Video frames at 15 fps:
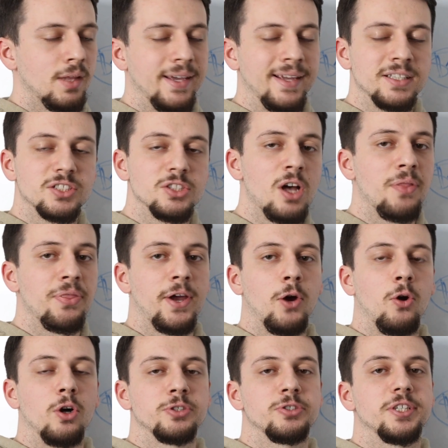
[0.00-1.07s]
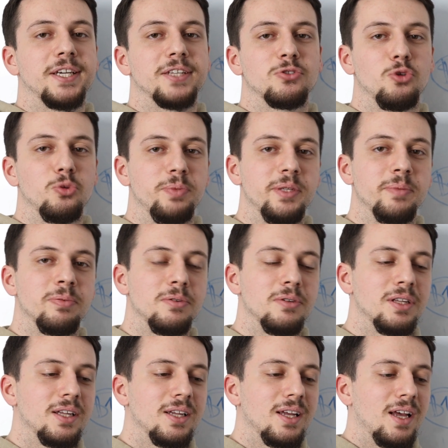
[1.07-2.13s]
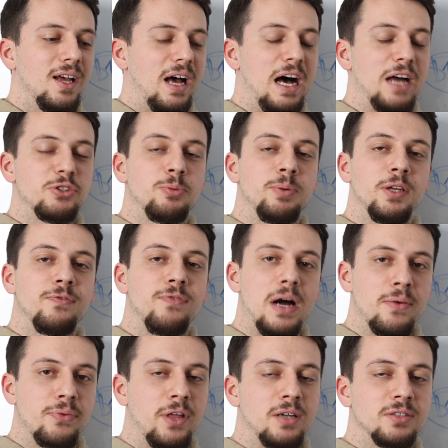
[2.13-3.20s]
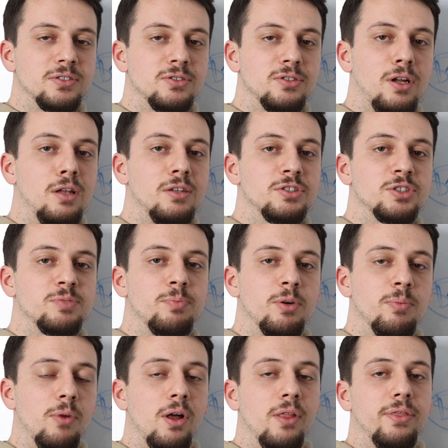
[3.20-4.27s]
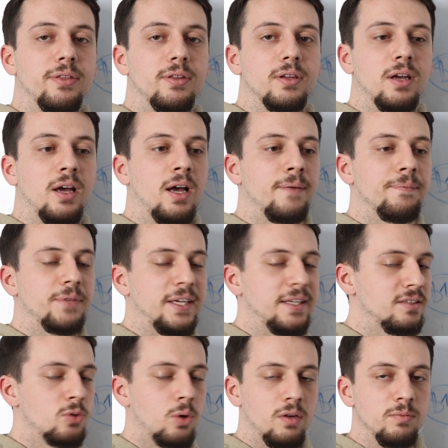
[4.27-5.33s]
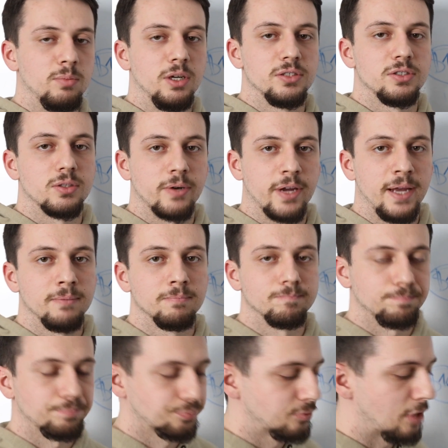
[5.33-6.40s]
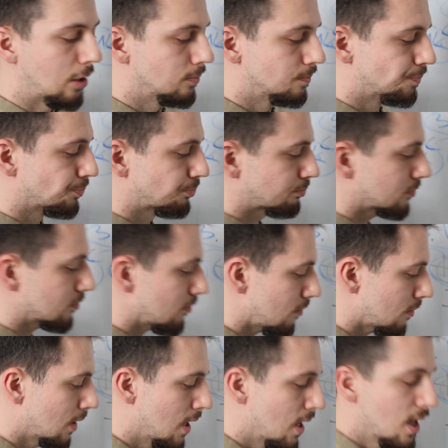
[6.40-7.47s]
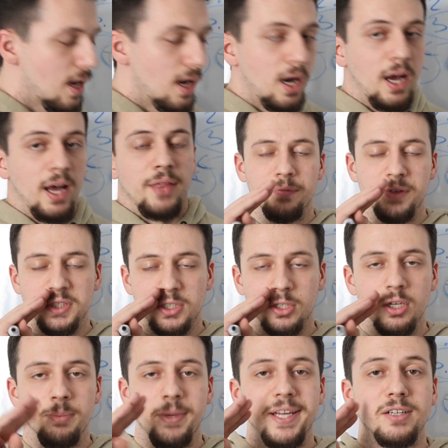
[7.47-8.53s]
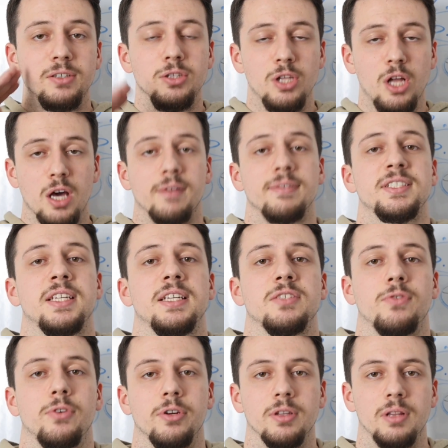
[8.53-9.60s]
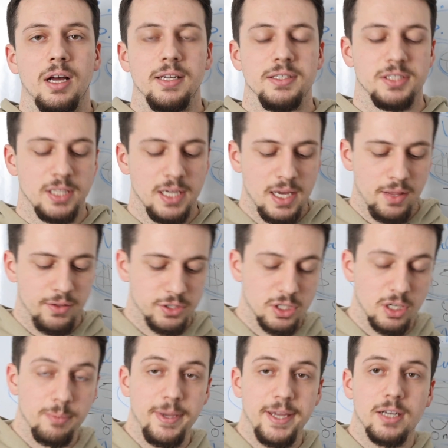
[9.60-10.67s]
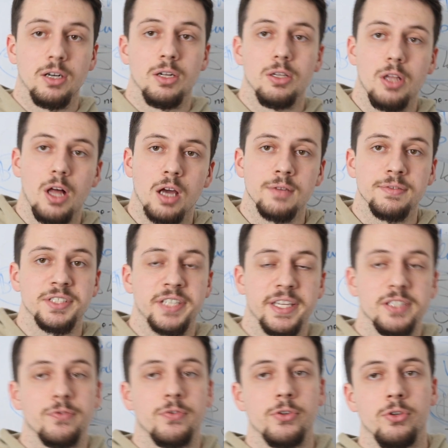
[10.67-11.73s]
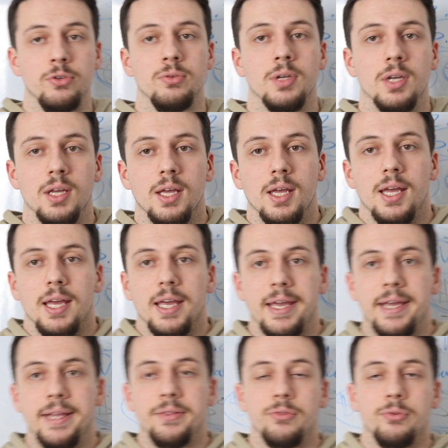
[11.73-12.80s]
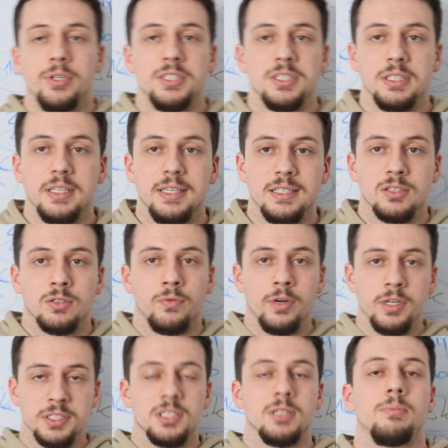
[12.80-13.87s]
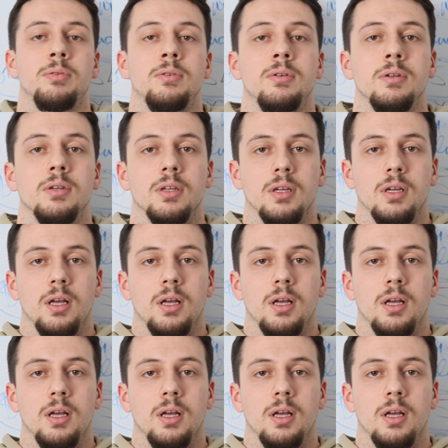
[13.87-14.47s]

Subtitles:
It is not that hard to get 2 people to pay $5,000 per month in 12 months, okay? Now, this is going to make a lot of sense for your clients. This is going to make a lot of sense for you. And the reason is very simple.